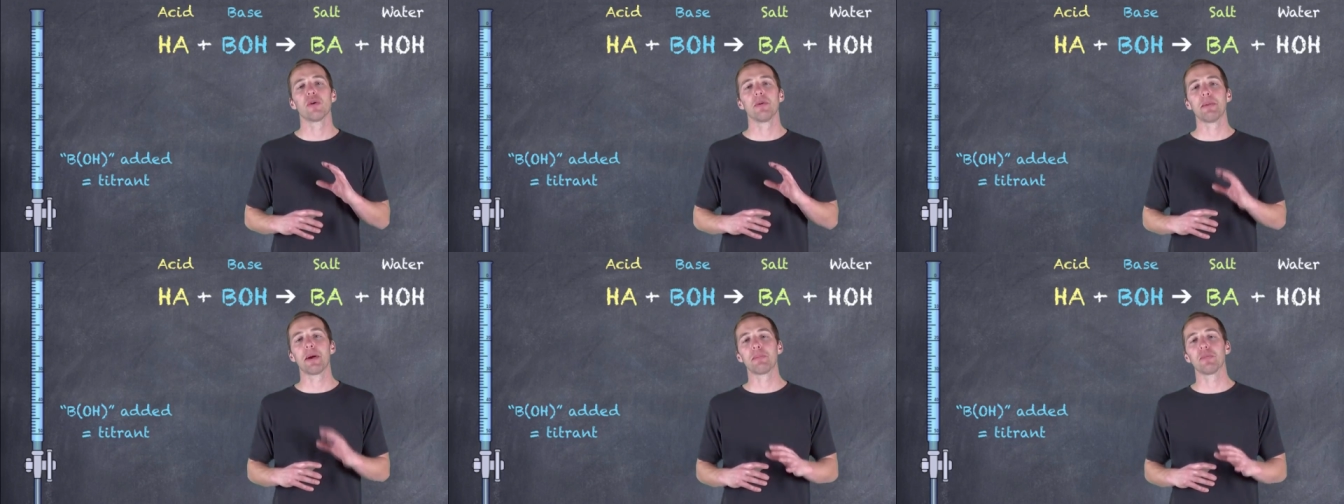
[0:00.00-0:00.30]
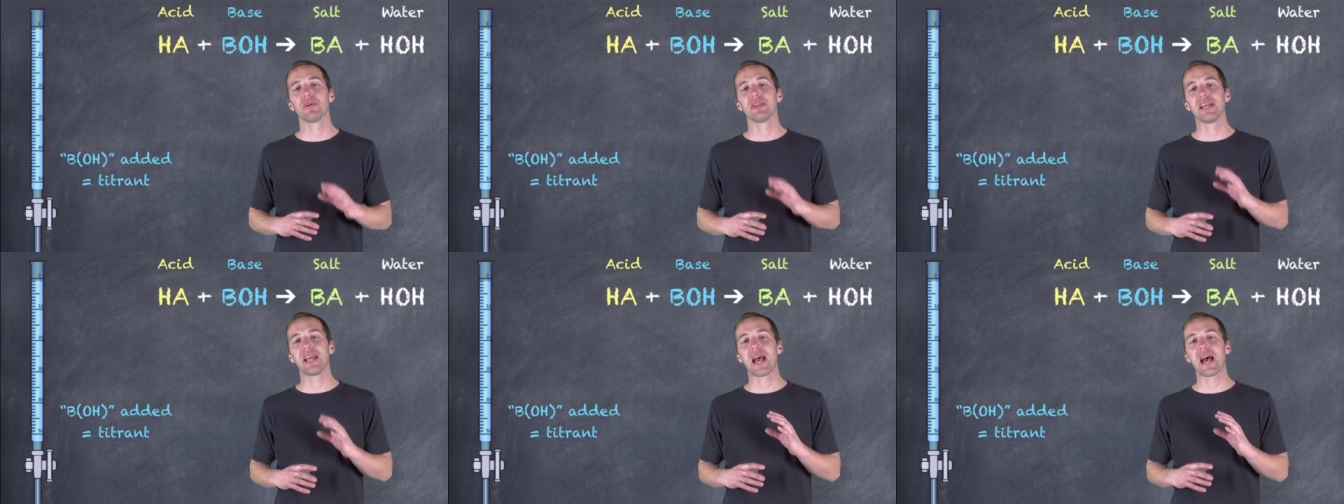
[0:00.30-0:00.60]

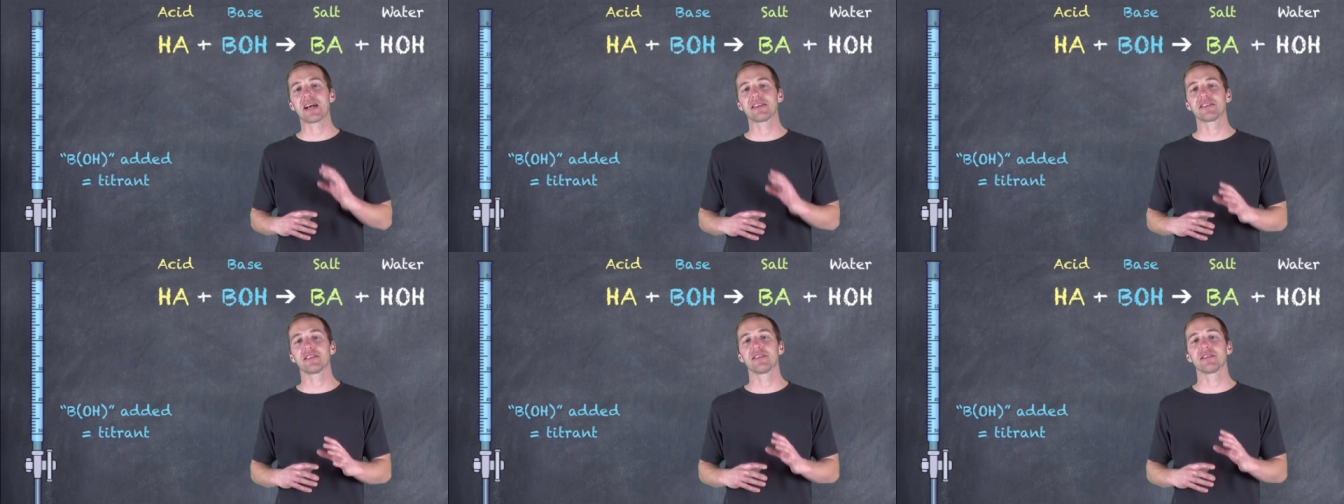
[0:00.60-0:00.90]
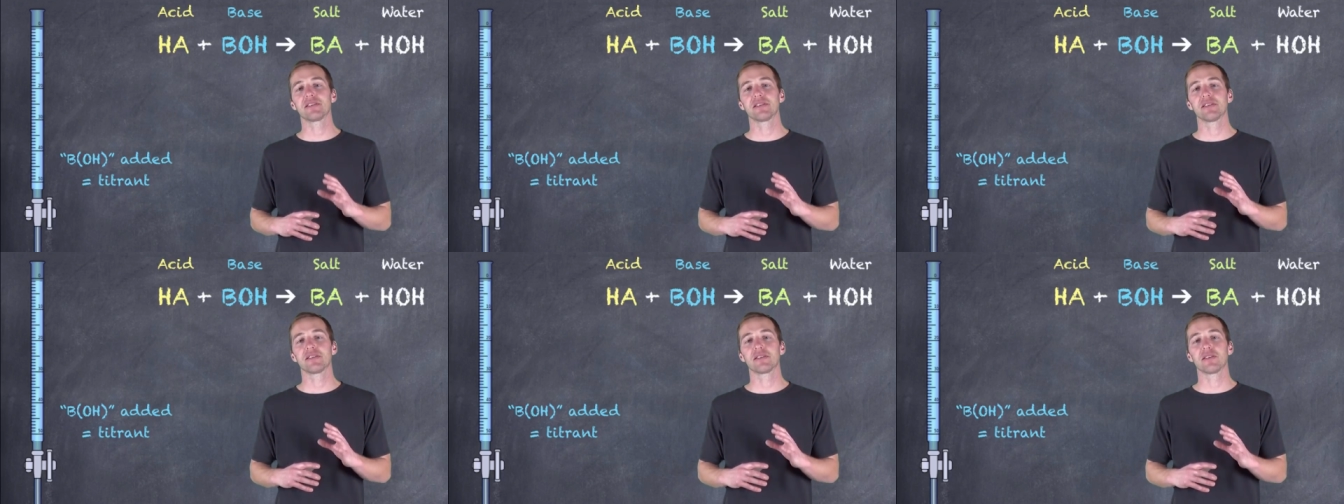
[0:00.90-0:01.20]
Remember, the
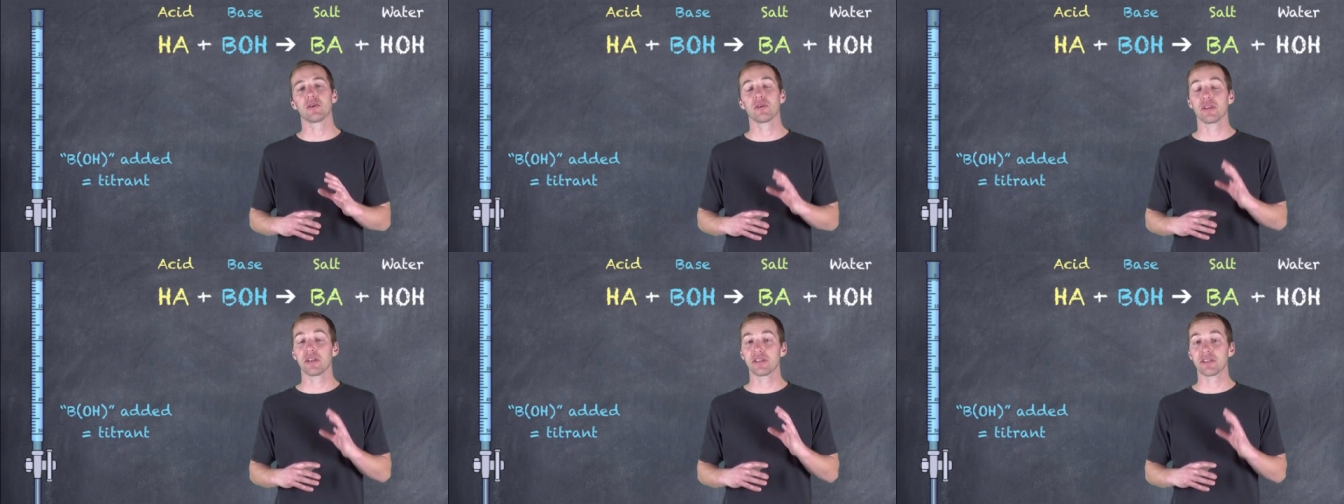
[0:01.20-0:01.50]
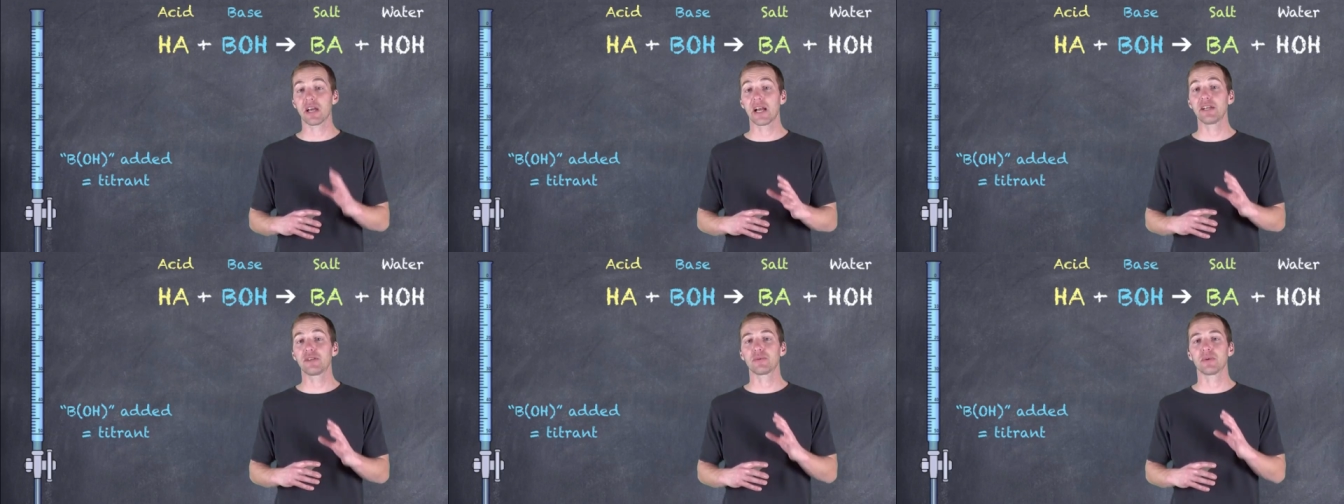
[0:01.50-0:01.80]
acid is this, or the
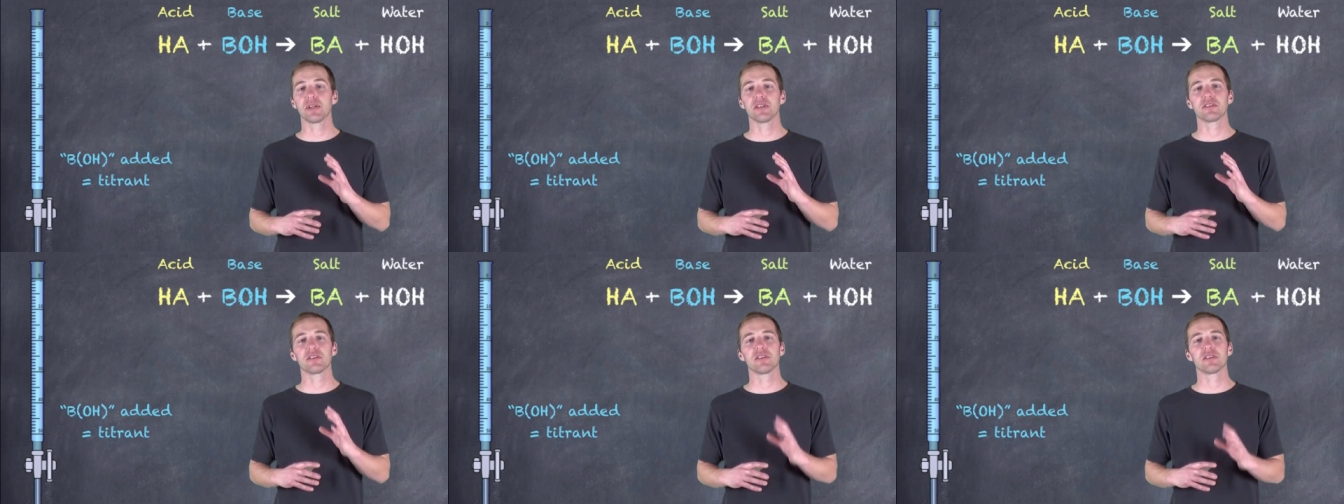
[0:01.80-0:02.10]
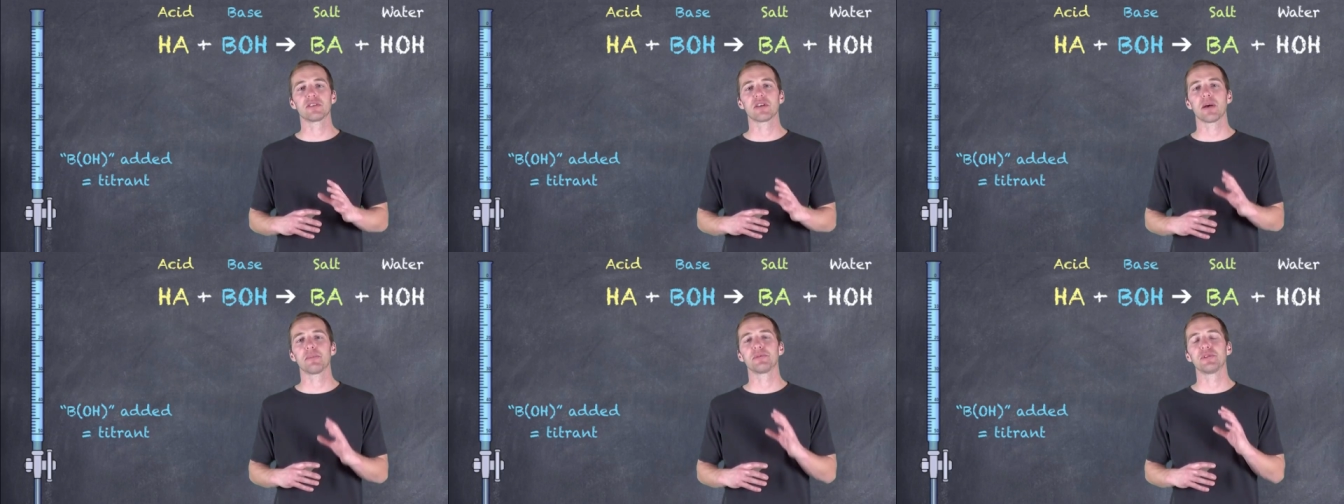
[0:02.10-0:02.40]
titrant is
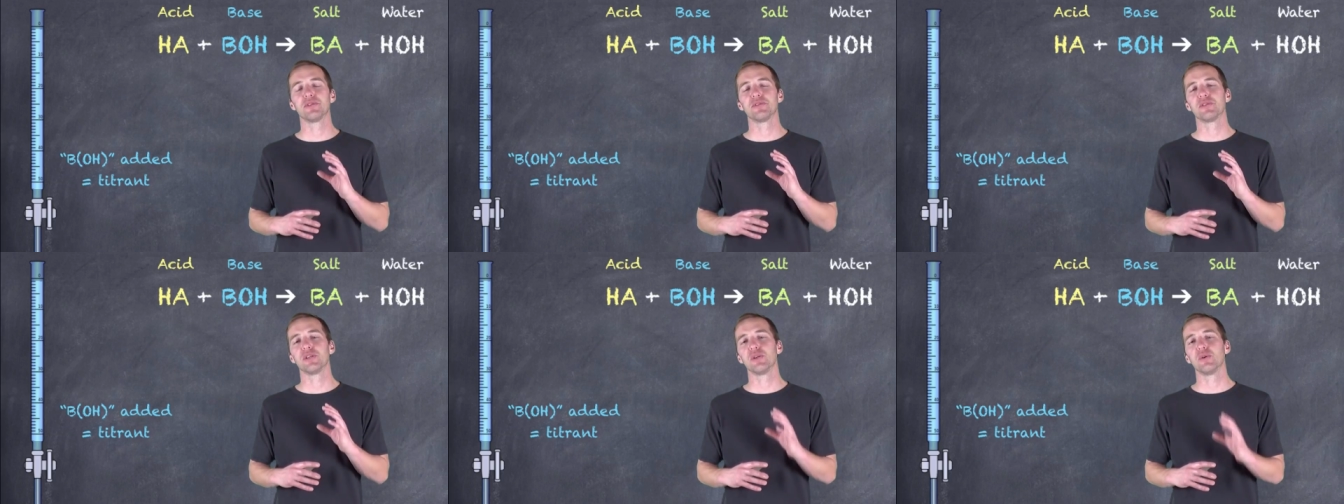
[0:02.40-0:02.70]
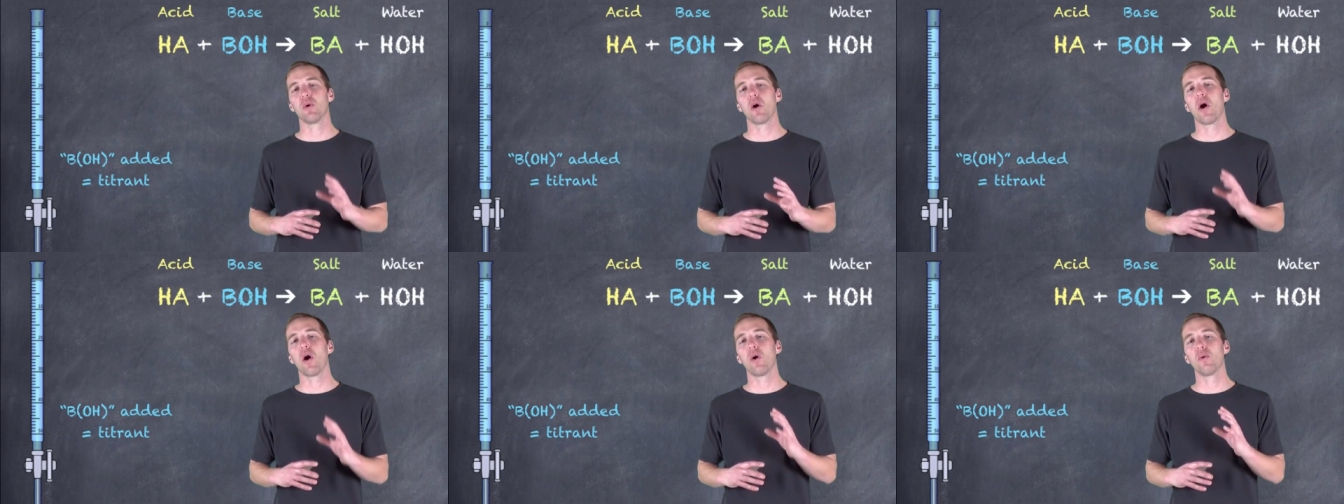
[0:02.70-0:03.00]
the substance that
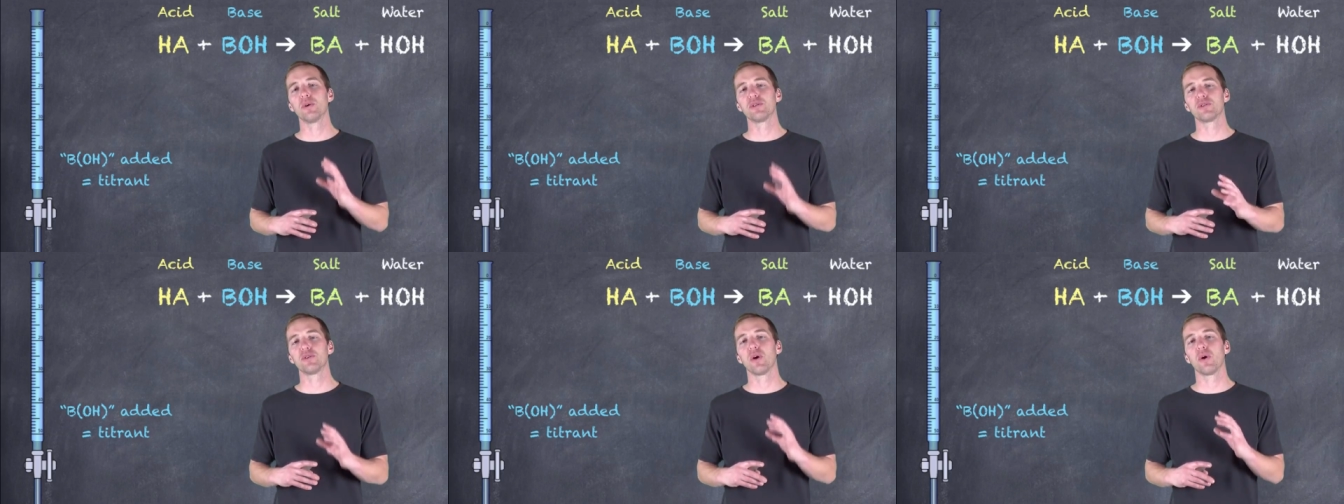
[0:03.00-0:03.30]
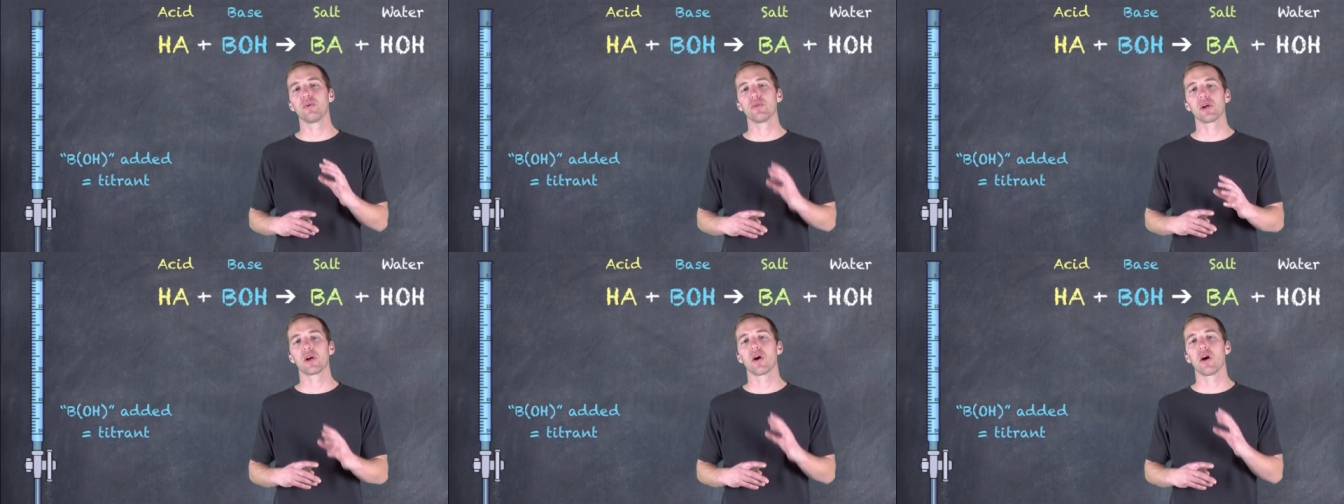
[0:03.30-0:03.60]
you always
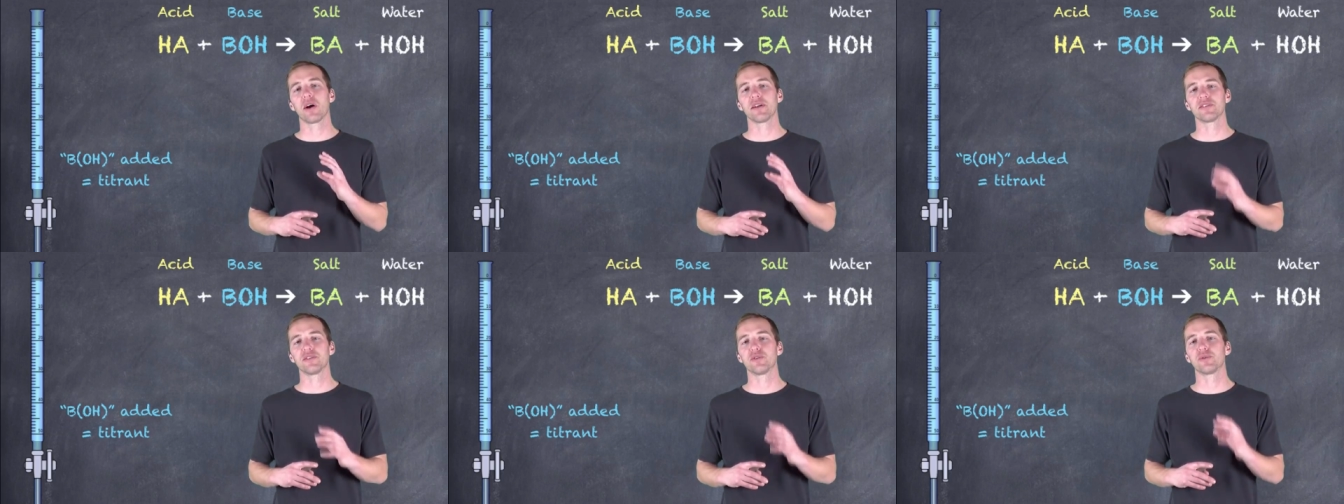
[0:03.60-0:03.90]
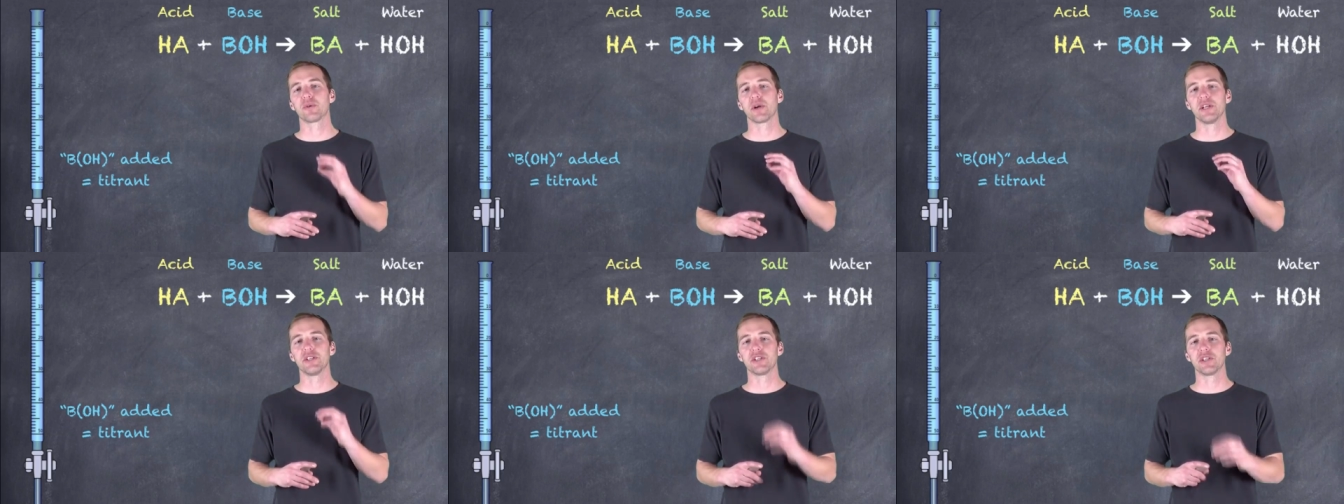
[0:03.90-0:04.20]
know the
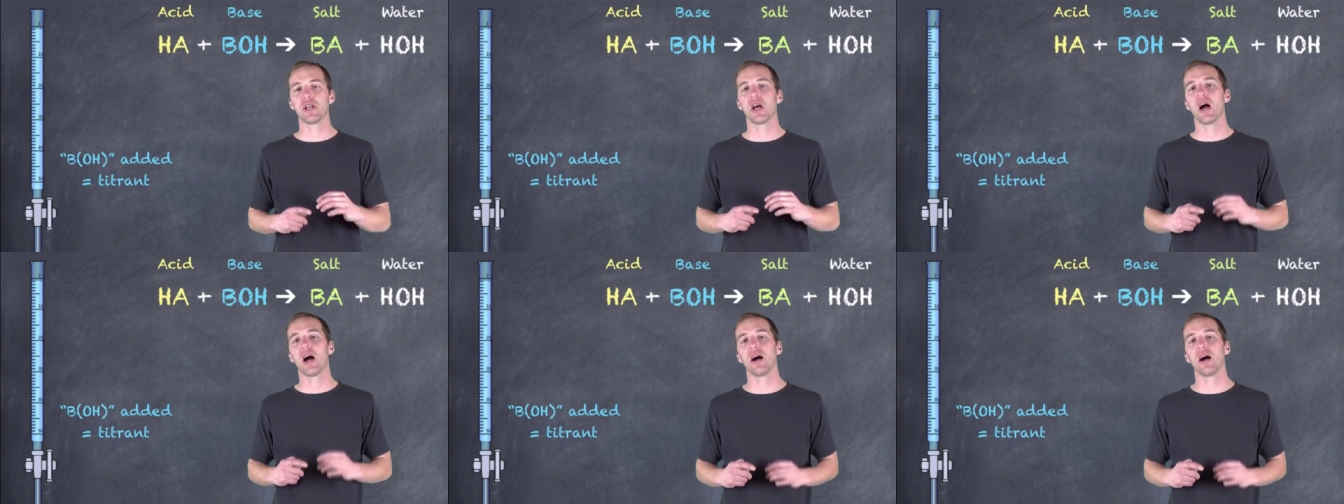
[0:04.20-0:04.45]
concentration